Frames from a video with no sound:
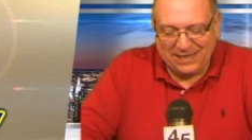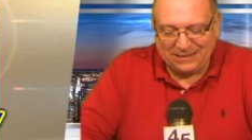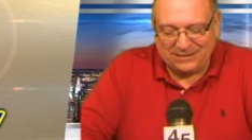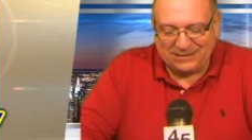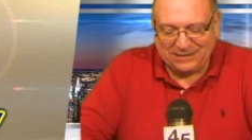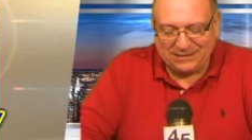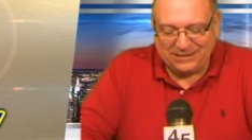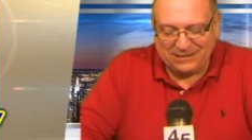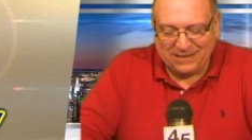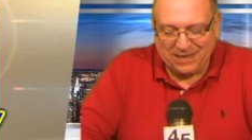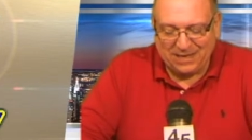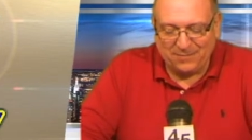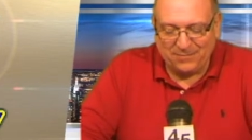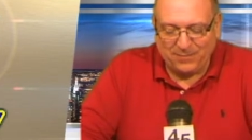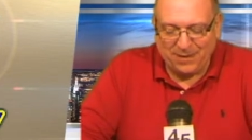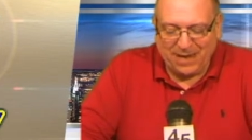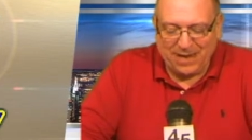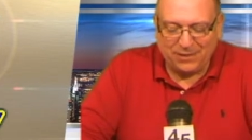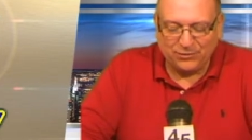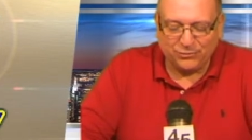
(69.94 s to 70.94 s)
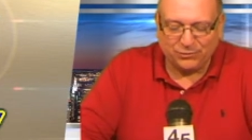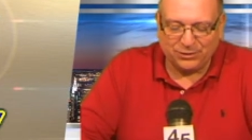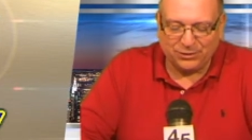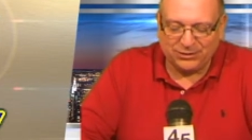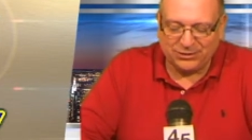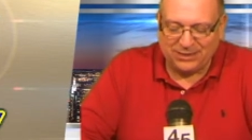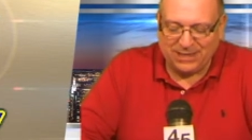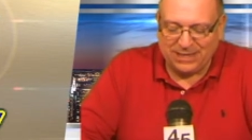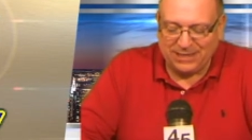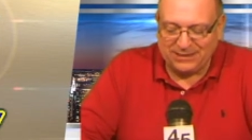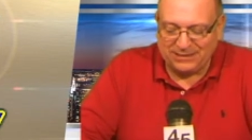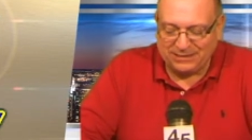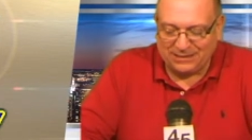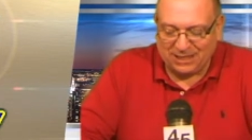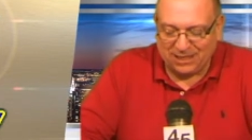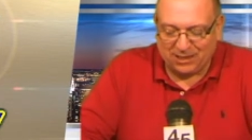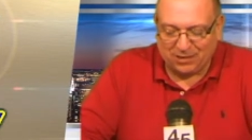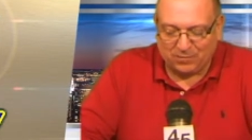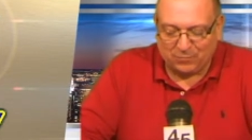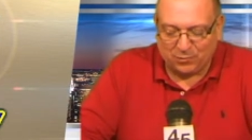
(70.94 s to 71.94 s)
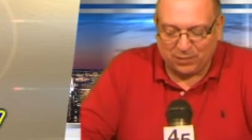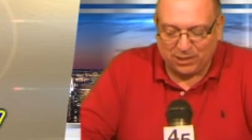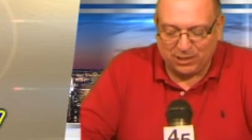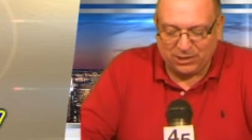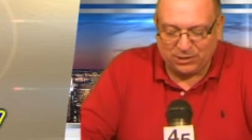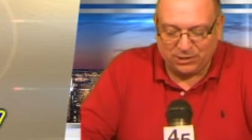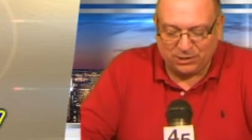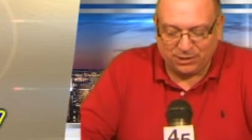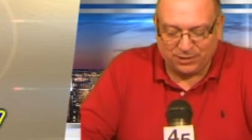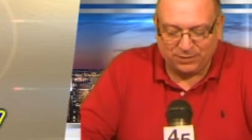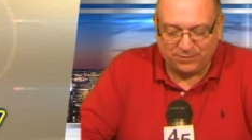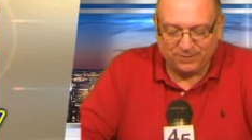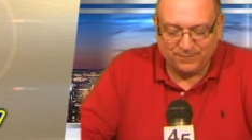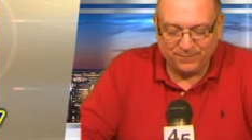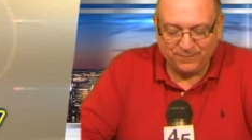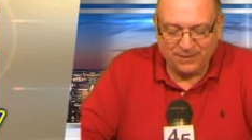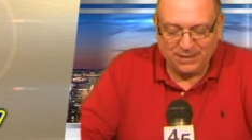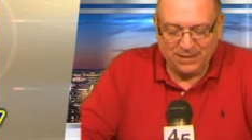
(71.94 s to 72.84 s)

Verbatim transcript: it's a St. Patrick's Day celebration.